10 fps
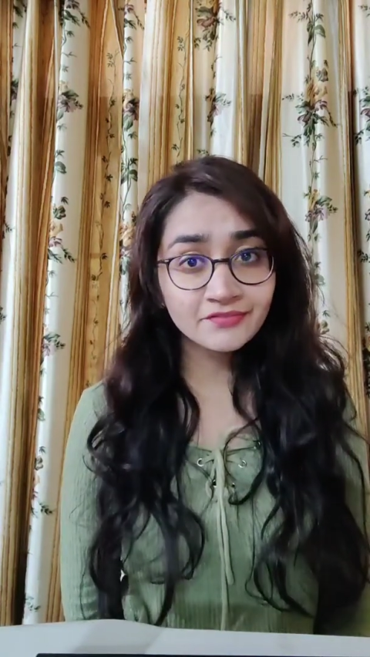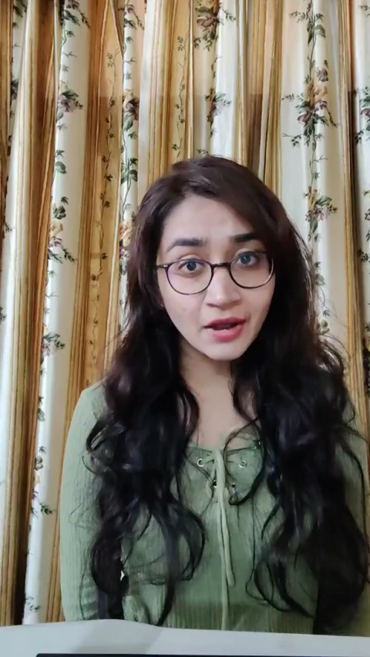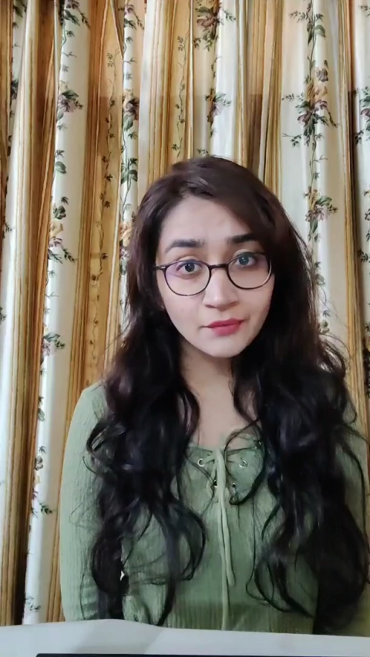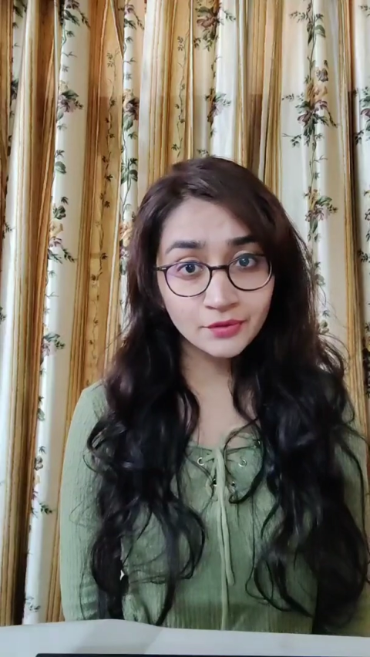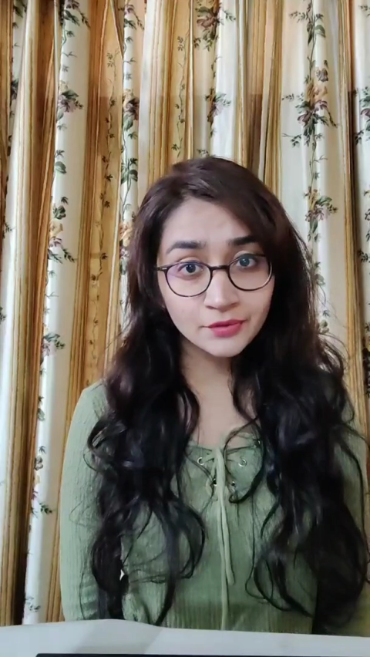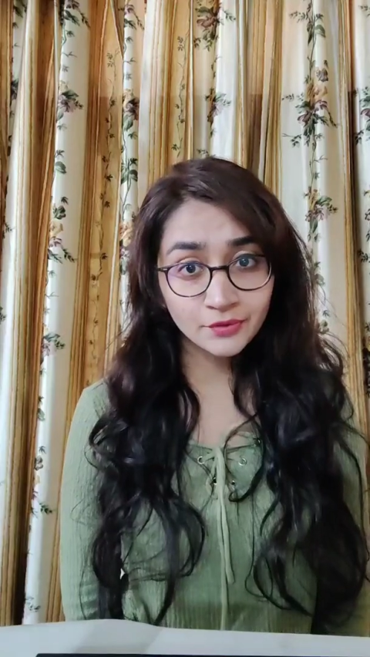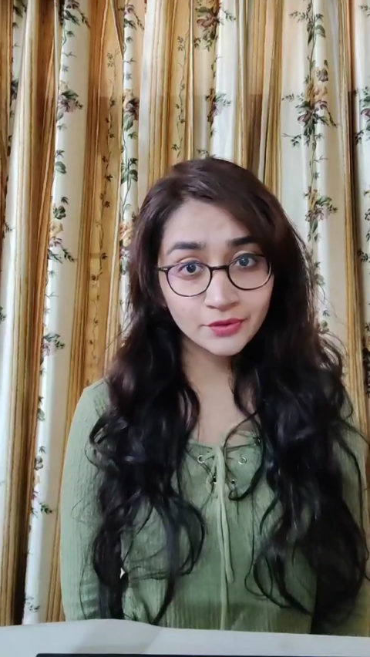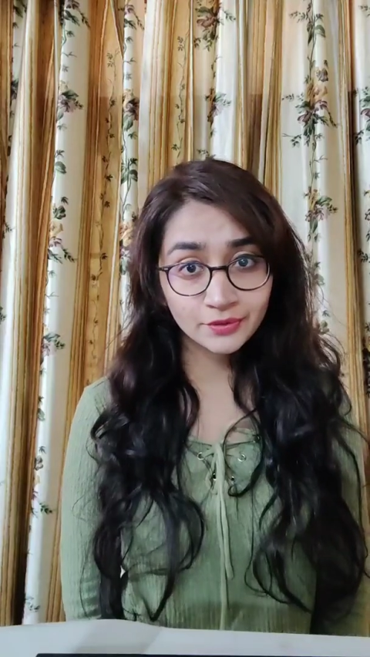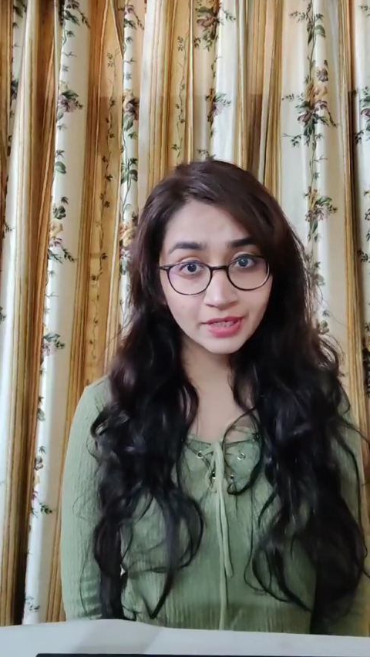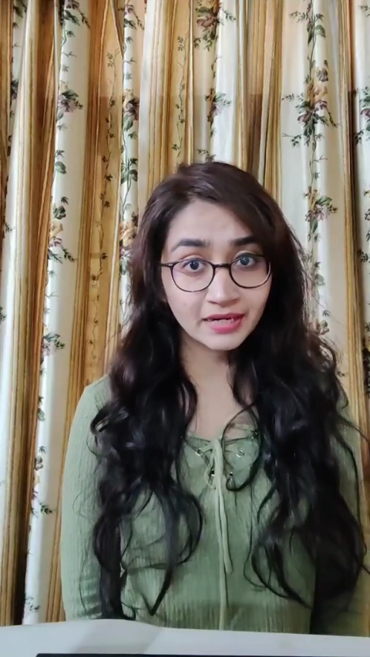frown on
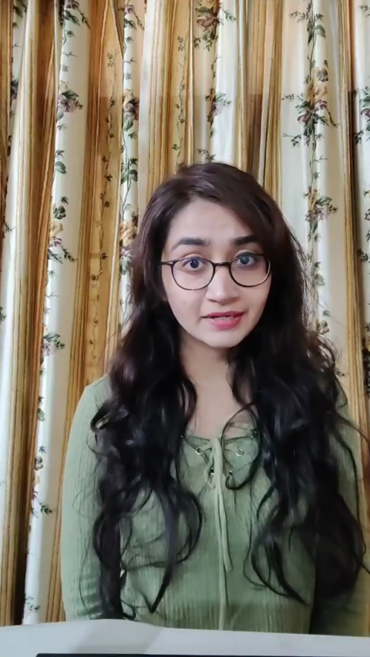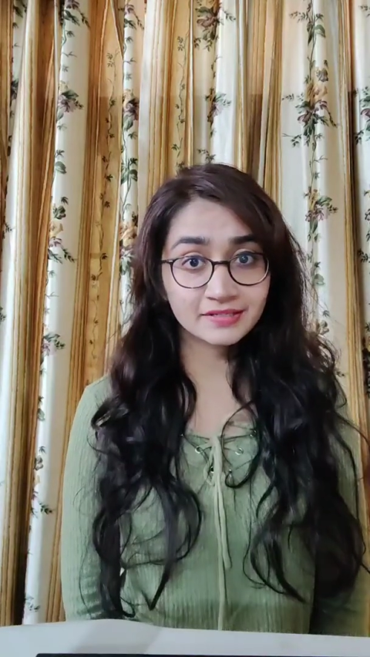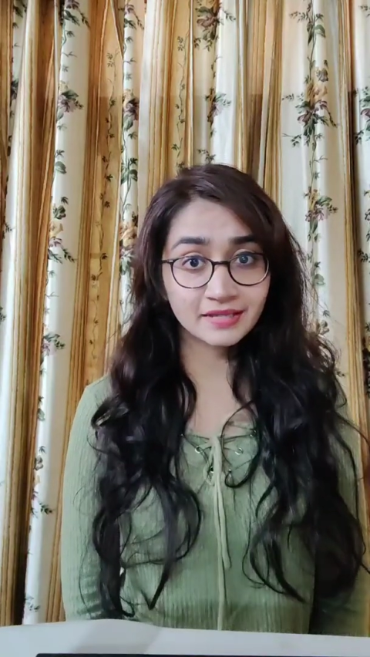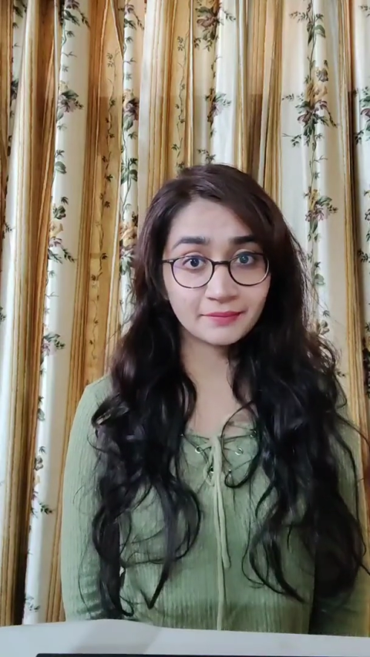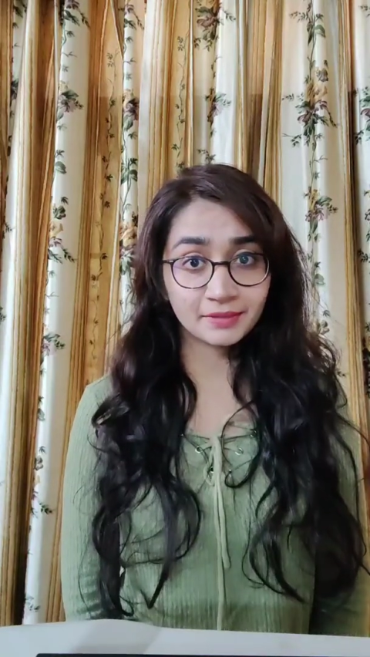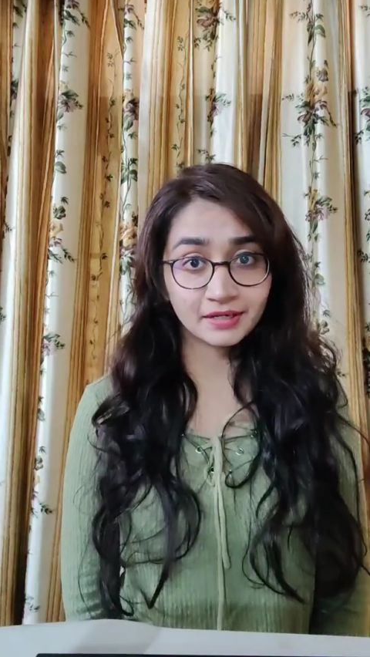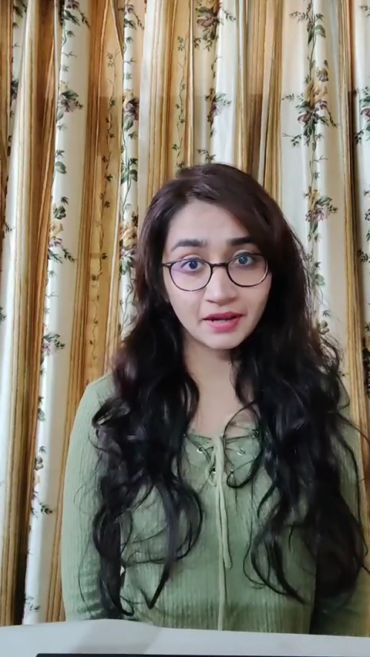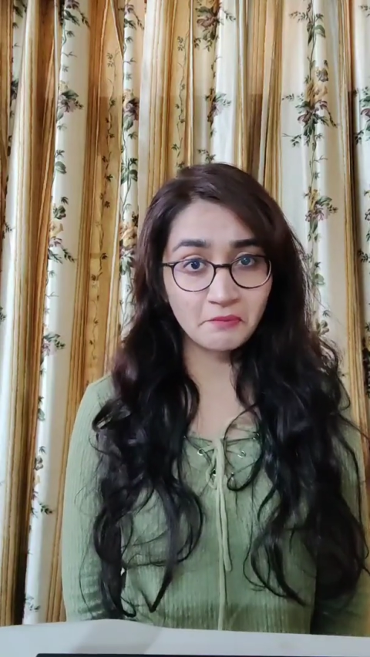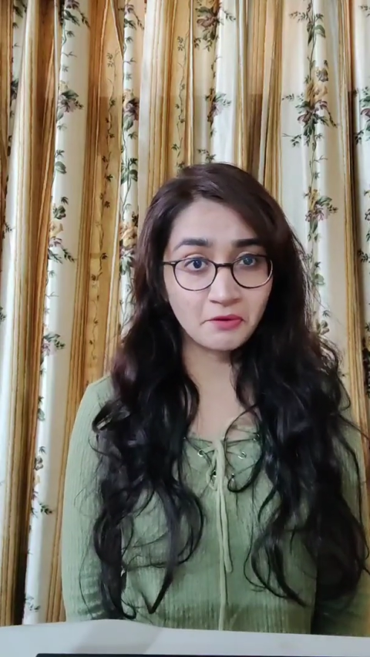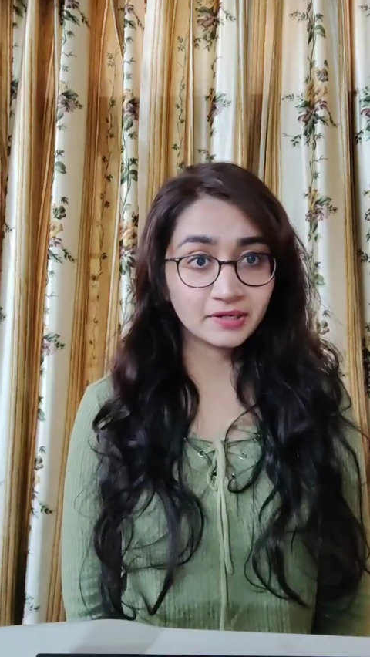Oyo dates. I mean,
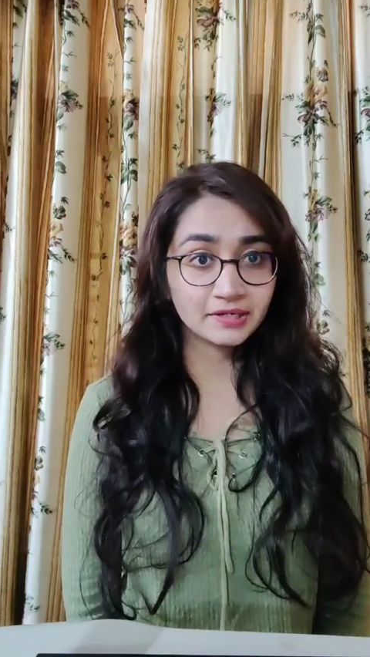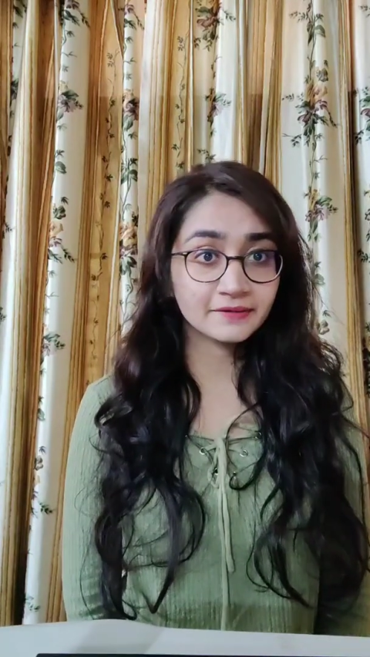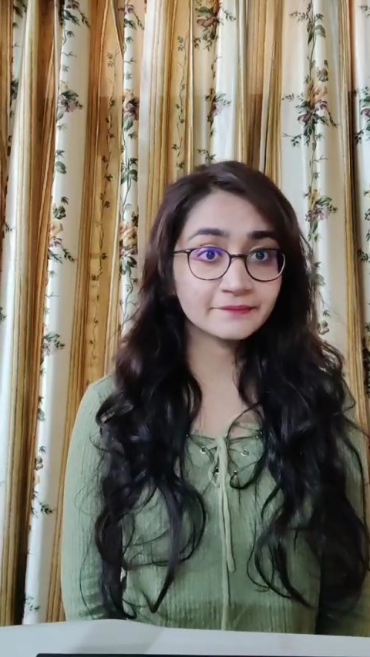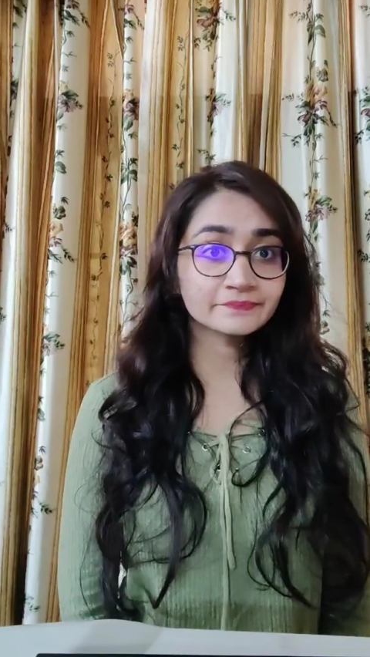come on.